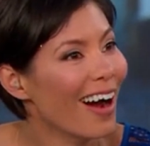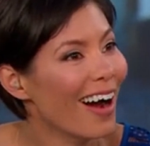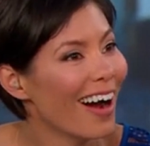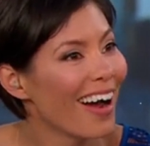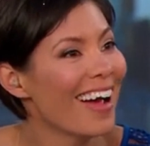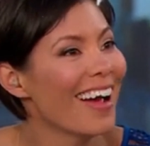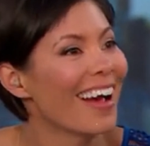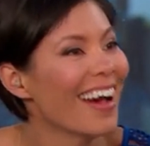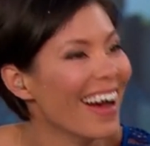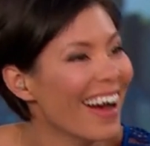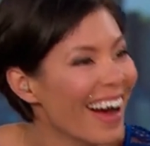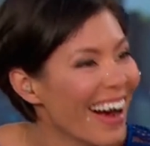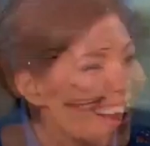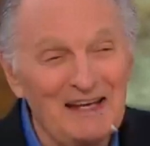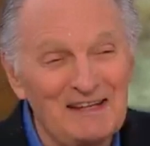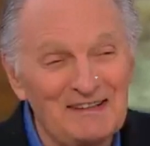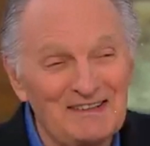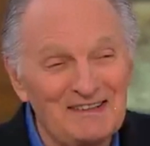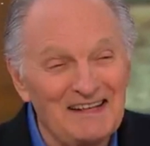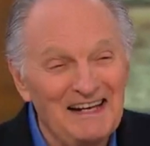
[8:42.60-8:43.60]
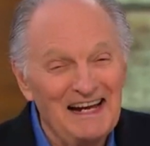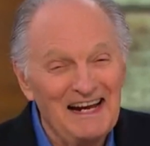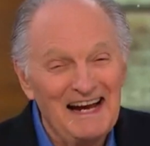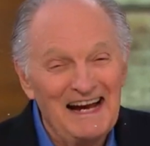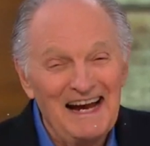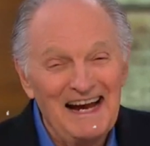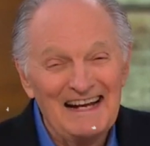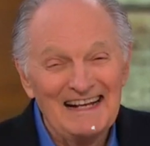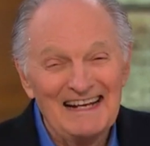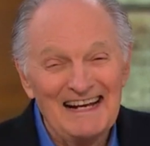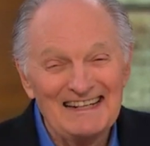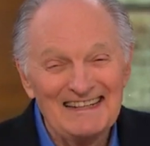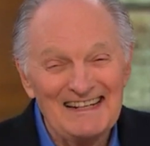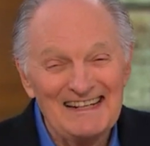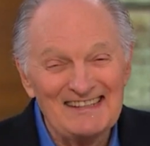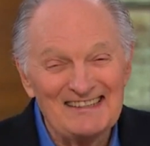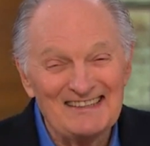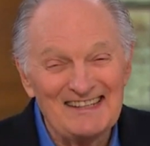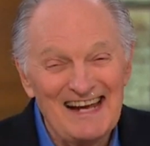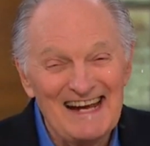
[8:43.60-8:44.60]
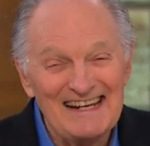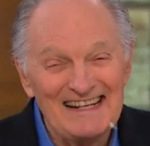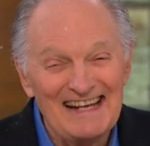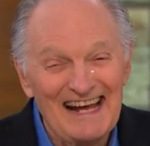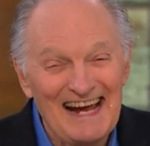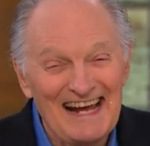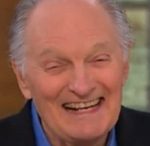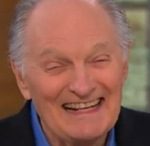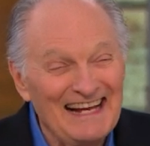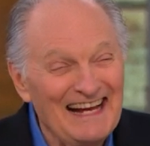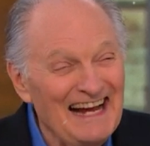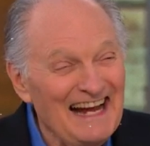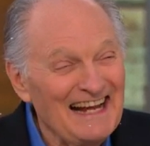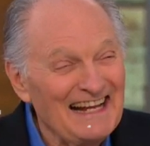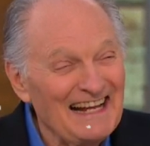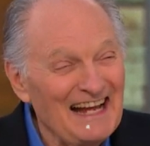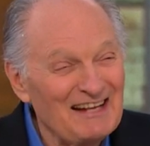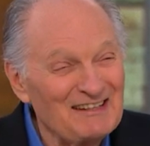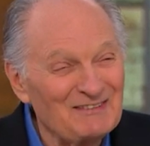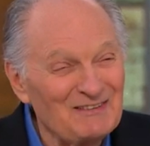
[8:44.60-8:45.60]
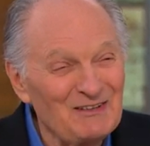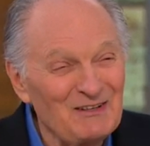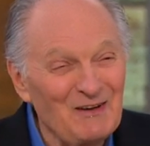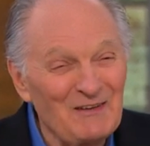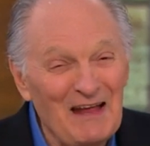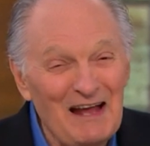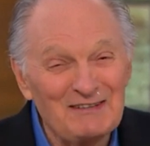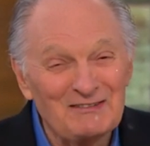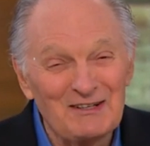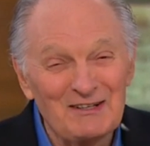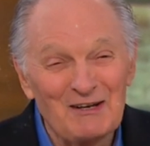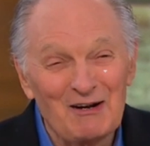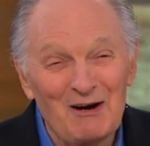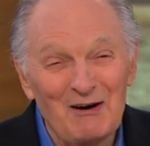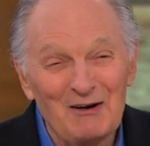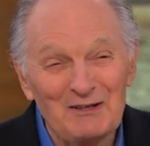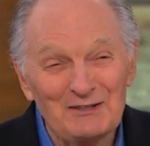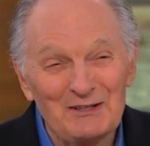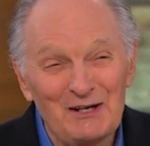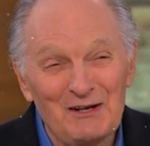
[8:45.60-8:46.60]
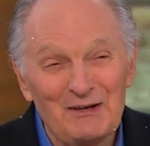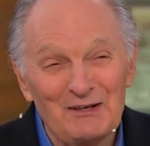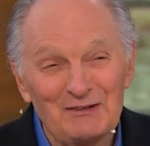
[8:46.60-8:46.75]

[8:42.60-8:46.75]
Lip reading: chuckled, and began consuming it from the ground. That was the pivotal